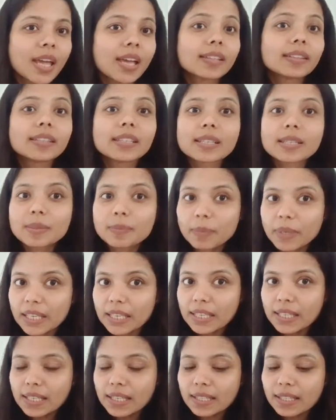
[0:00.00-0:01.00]
This
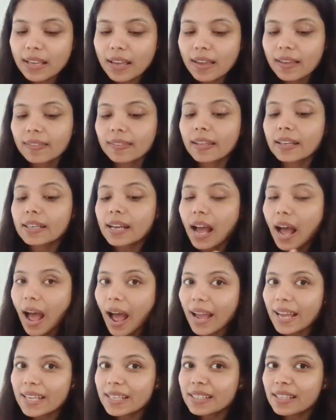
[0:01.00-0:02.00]
means that
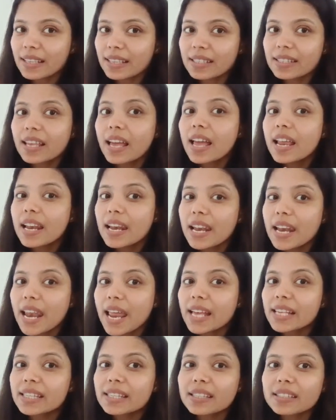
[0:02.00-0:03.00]
ice is
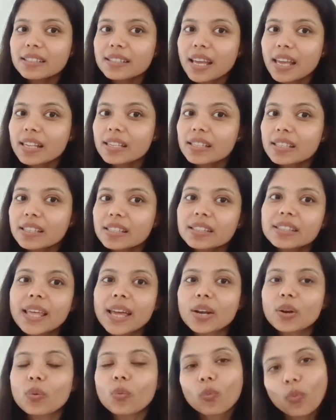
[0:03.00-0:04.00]
less dense
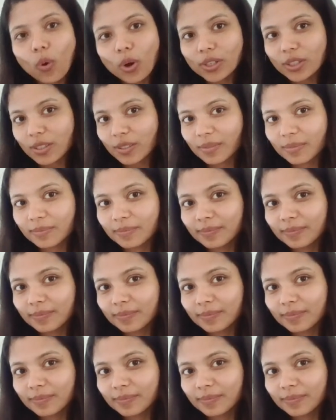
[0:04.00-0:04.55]
than water.